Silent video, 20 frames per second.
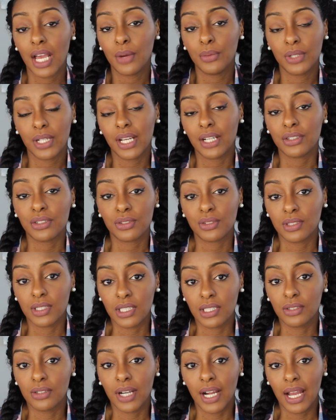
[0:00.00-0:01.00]
I would
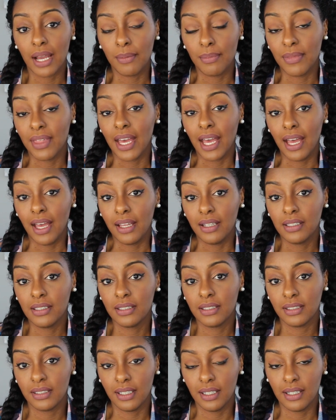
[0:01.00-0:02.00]
actually grab that
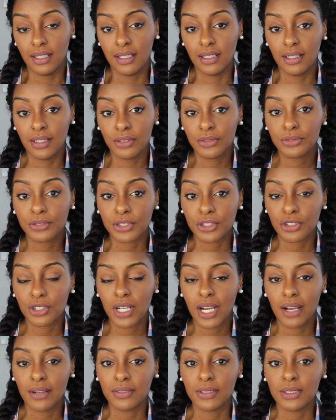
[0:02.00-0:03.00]
uh, for
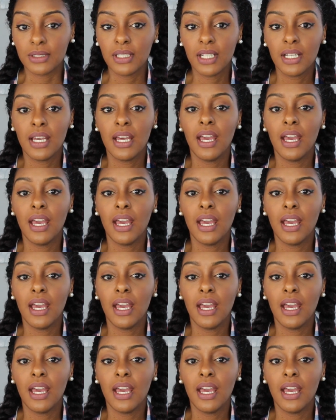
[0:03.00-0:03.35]
travel.